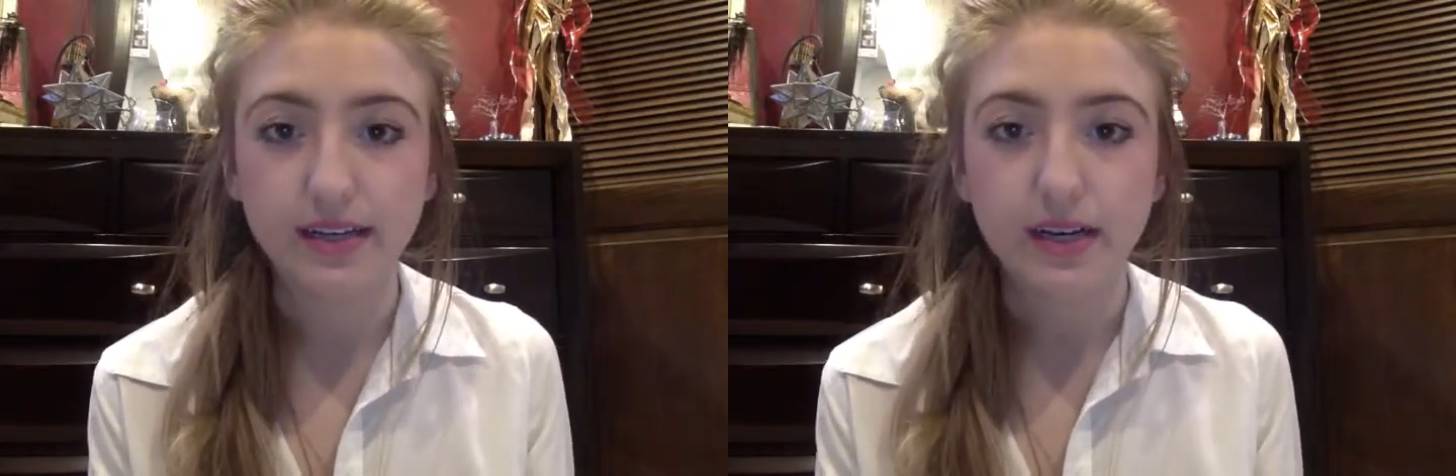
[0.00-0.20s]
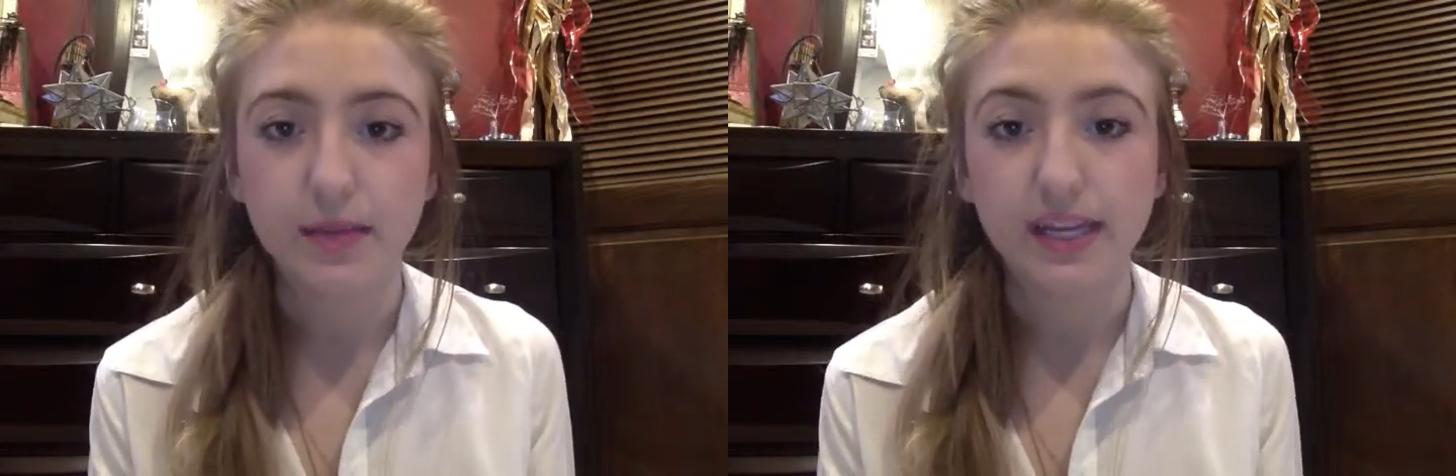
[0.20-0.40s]

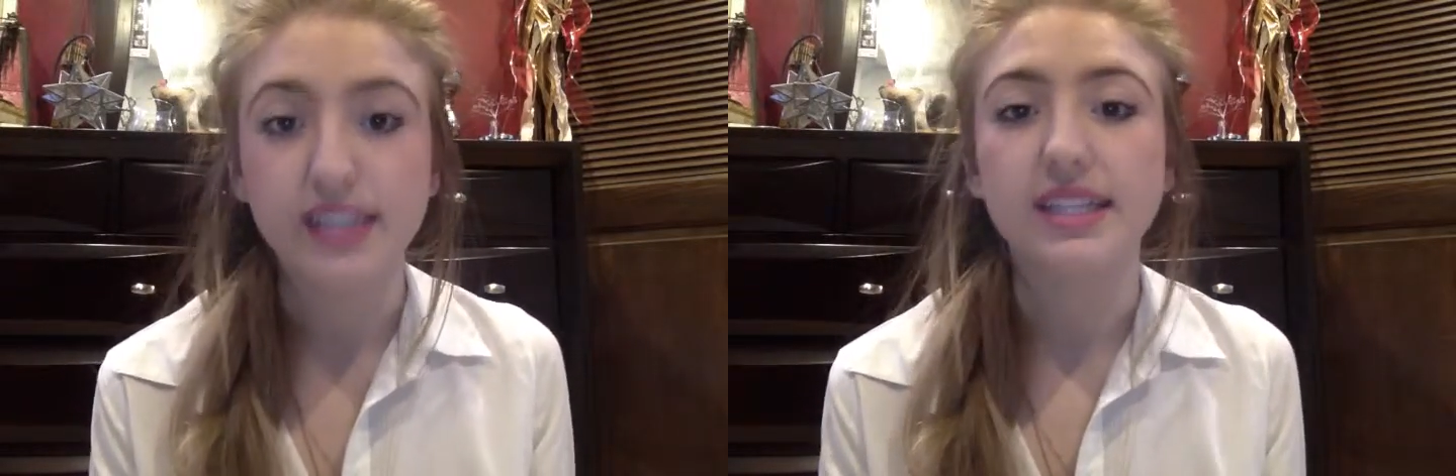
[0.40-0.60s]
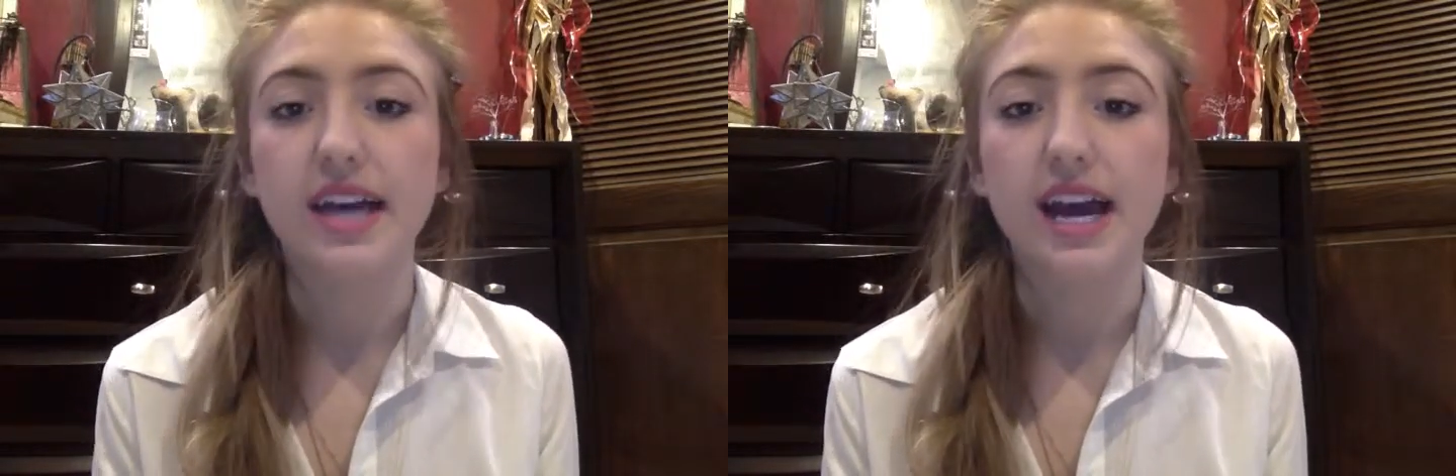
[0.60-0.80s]
because
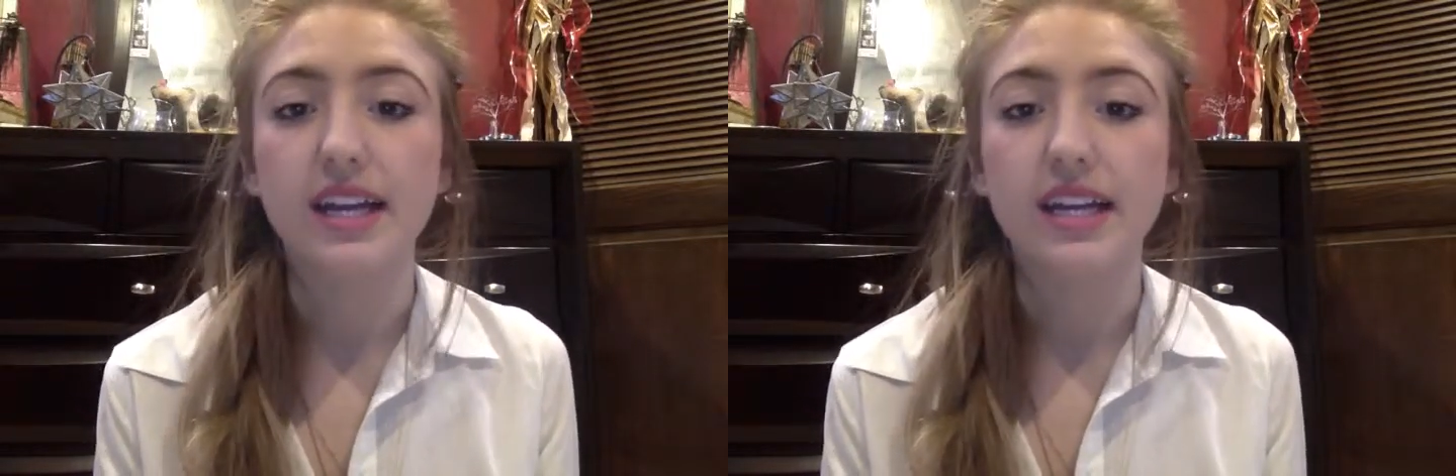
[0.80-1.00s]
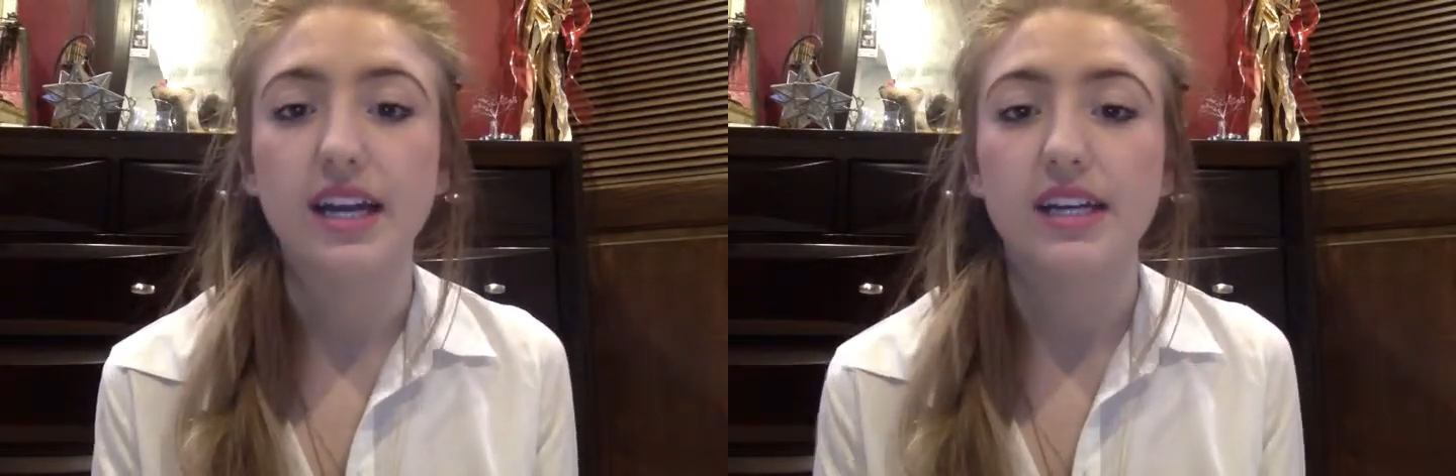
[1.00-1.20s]

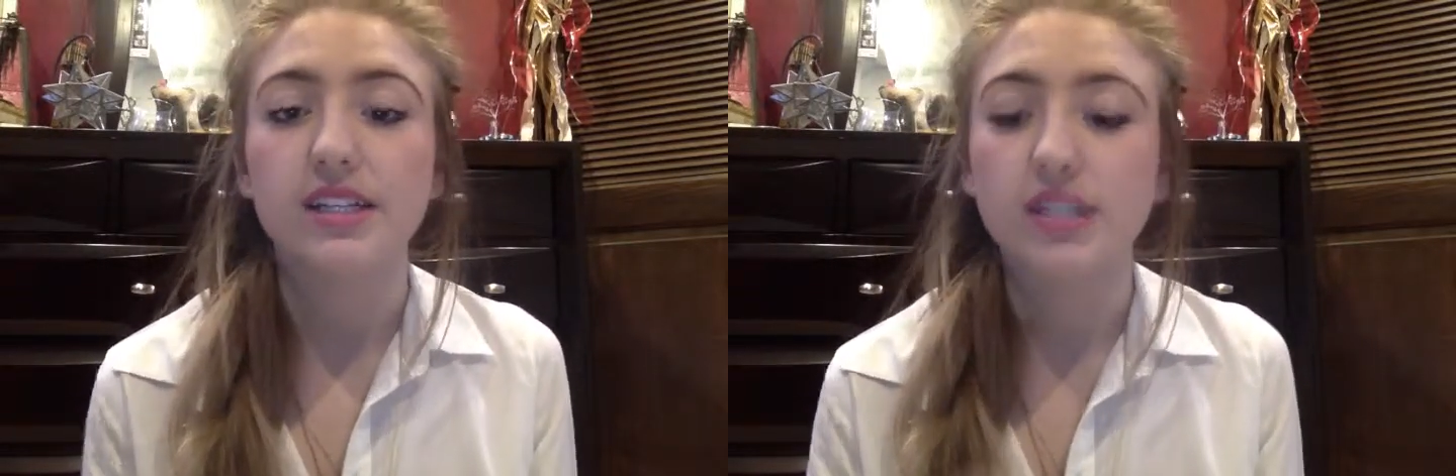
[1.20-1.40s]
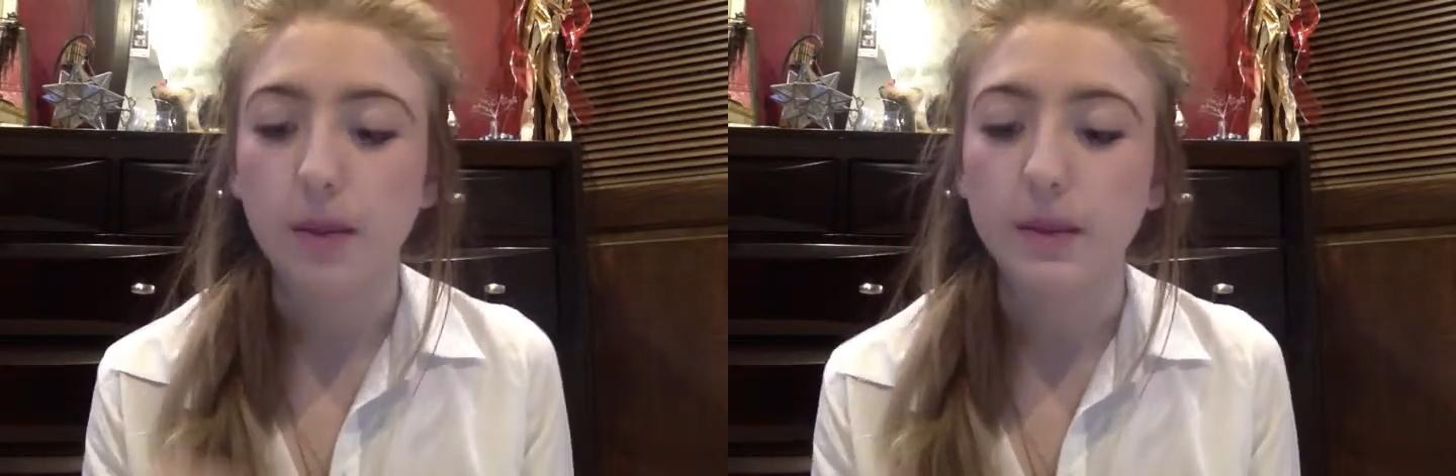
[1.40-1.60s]
then
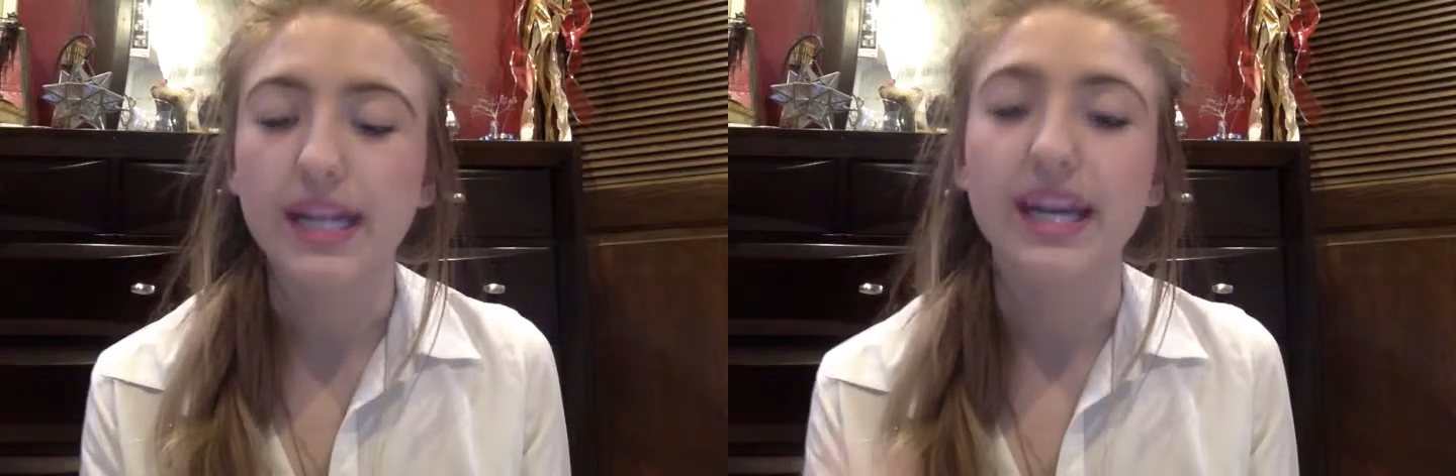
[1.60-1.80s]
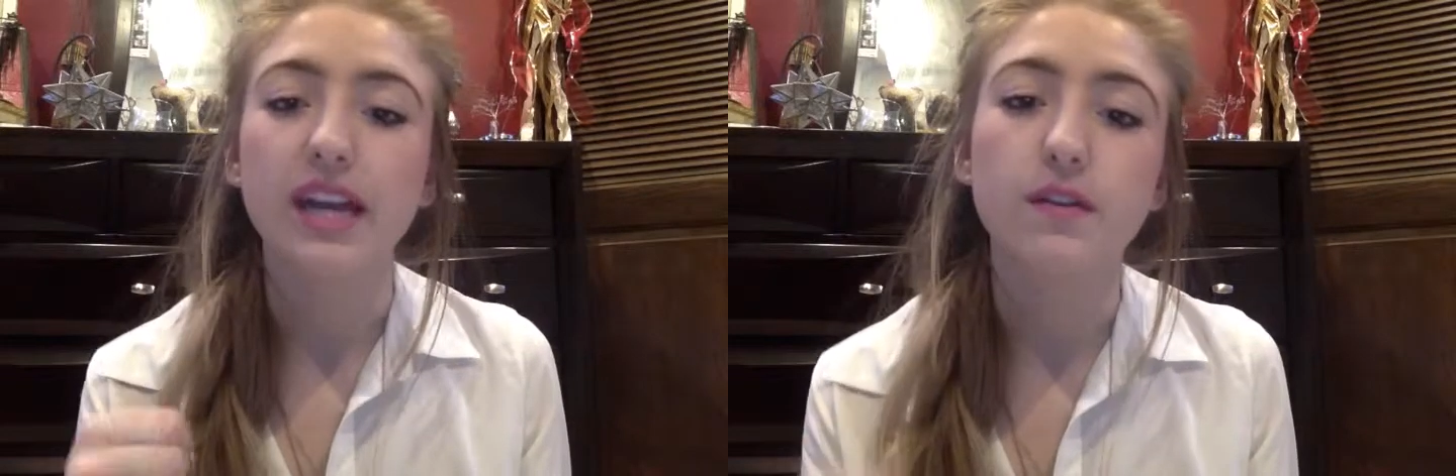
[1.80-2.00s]
somebody
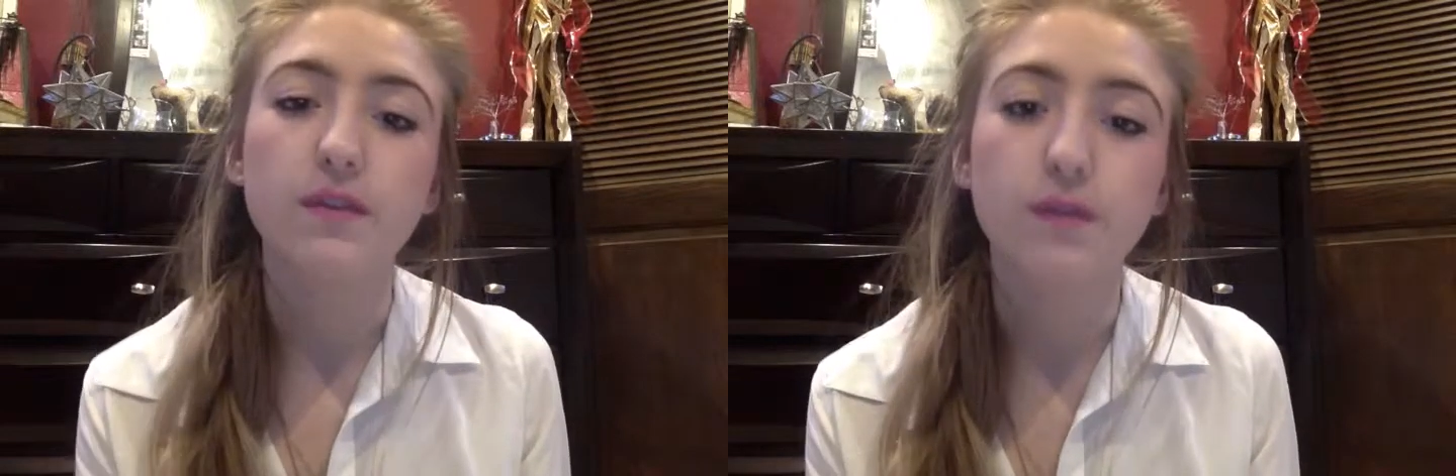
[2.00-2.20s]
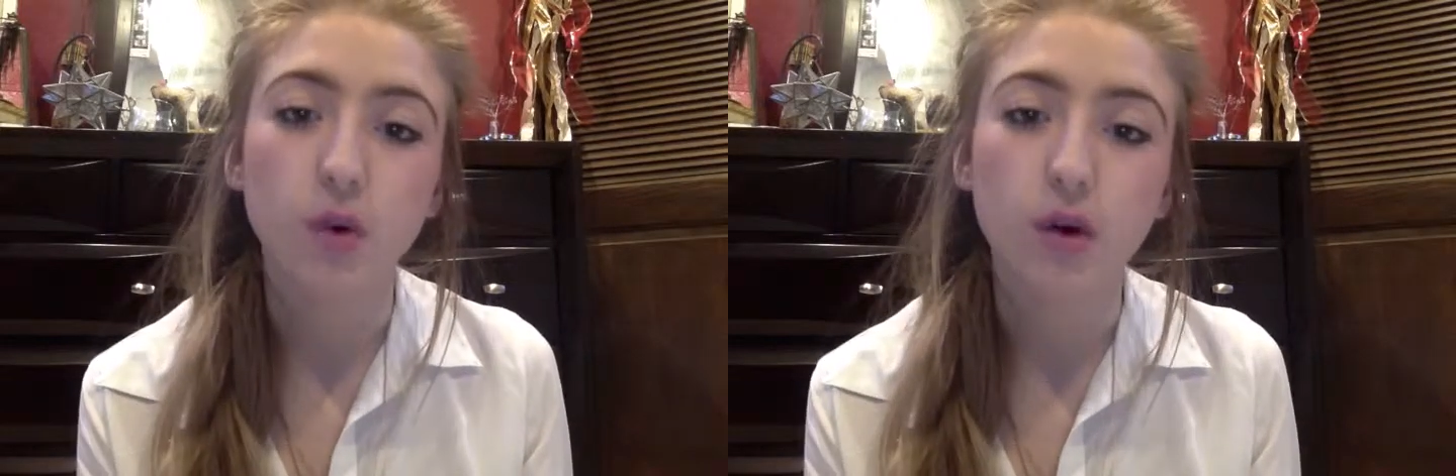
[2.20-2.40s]
can
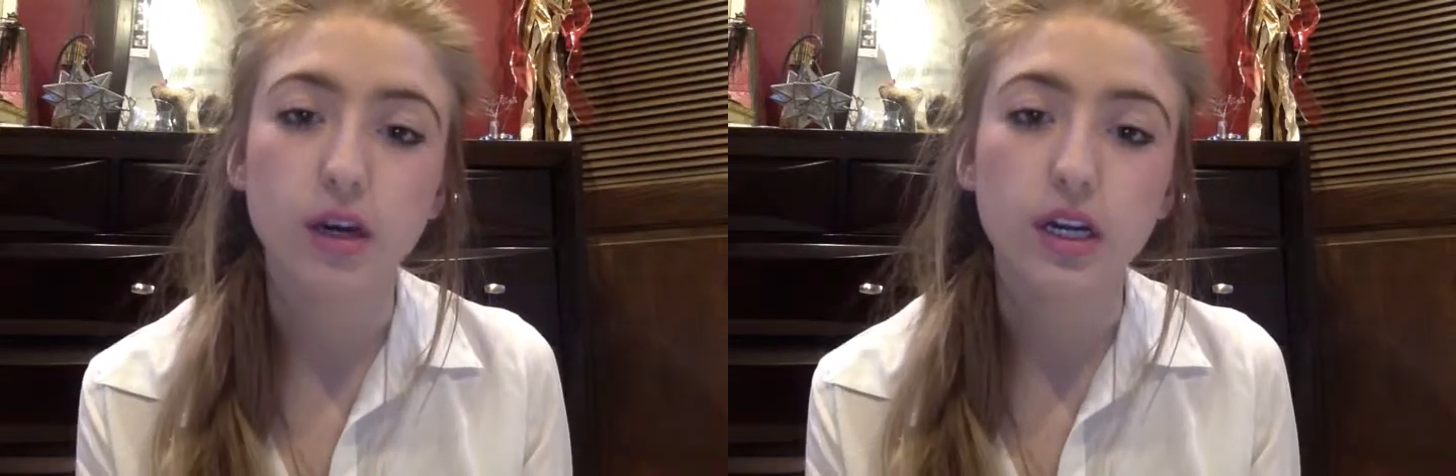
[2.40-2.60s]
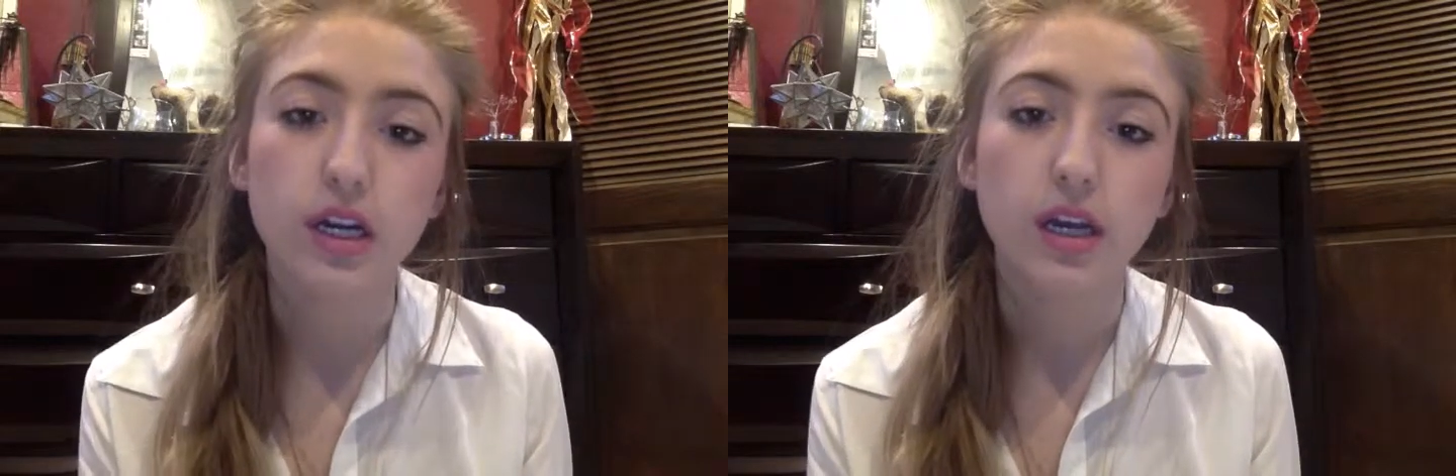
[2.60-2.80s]

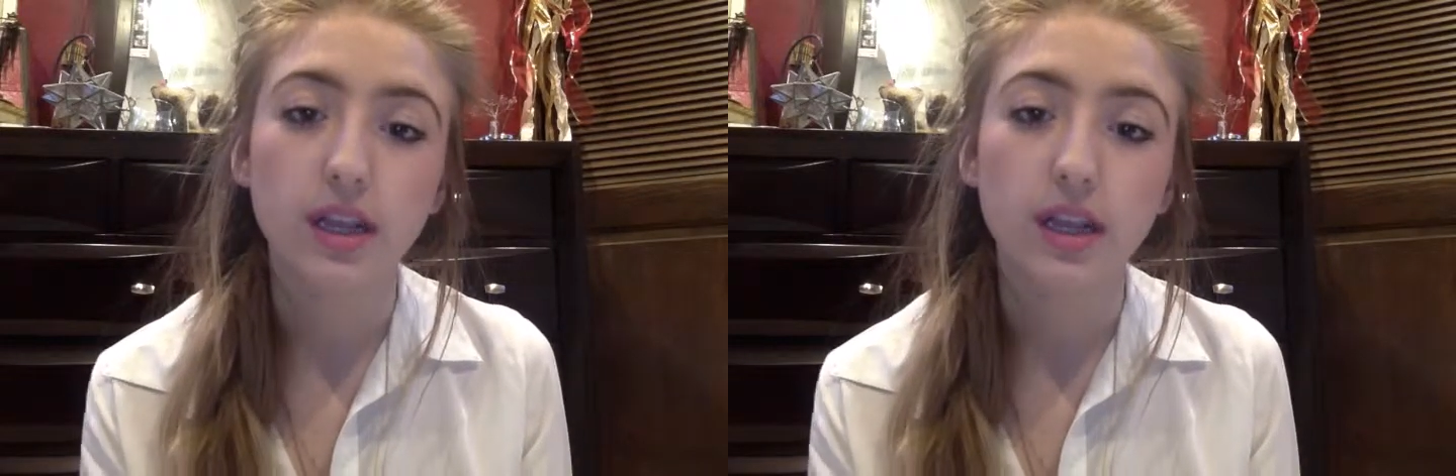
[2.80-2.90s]
afford